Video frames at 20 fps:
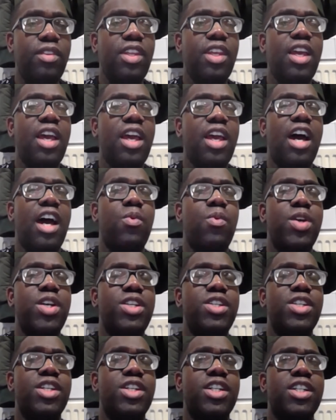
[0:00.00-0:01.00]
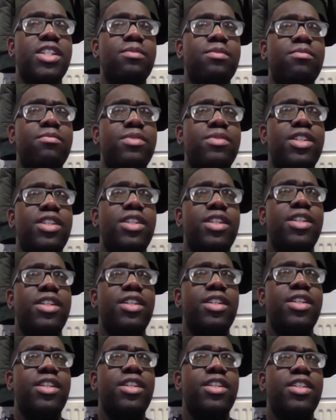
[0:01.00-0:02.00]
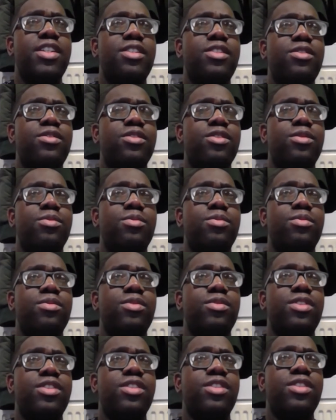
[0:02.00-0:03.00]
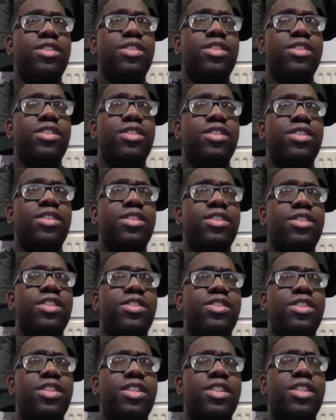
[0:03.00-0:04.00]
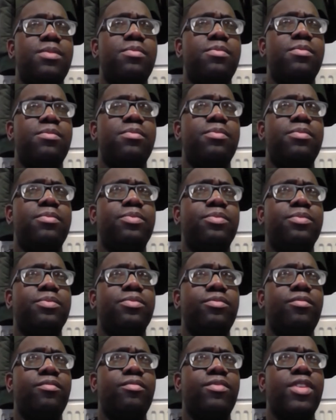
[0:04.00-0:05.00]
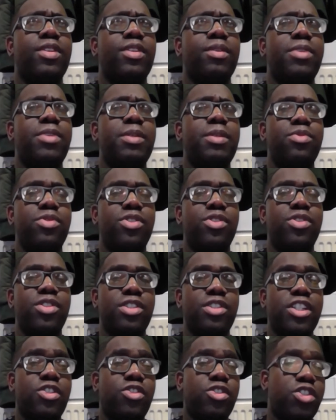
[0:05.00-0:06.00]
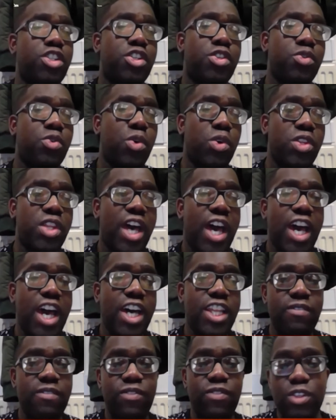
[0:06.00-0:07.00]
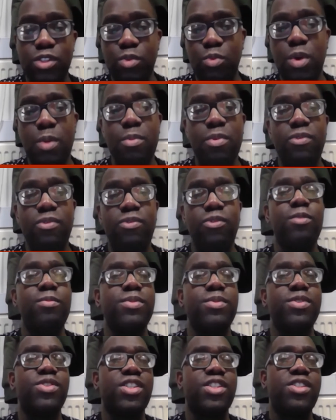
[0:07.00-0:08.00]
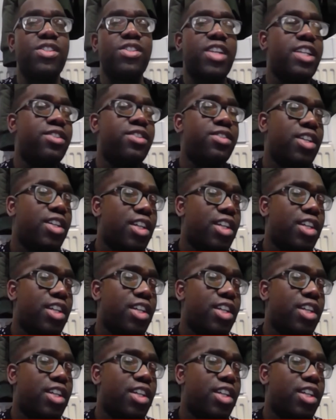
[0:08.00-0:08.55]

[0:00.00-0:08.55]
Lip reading: how we, you know, that. People just they just ignore that and then think it's the one performance and then